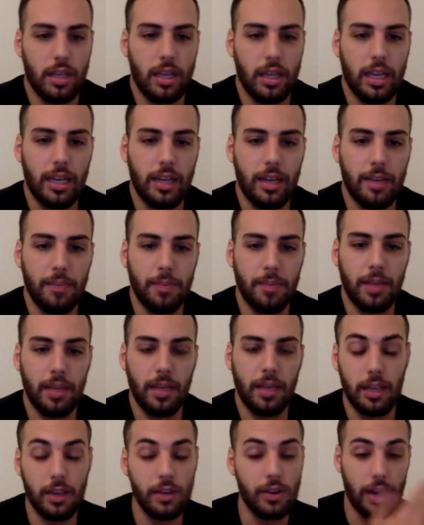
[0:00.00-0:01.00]
and
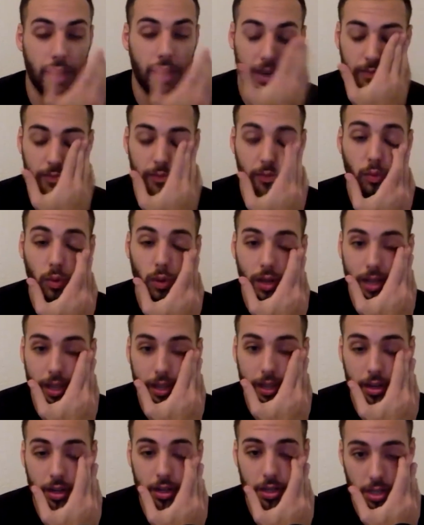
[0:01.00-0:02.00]
be uh, full
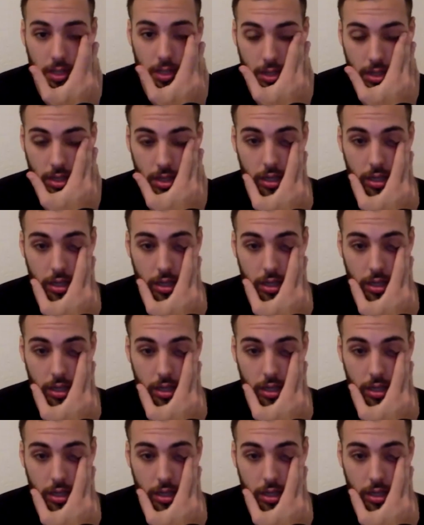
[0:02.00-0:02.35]
leaders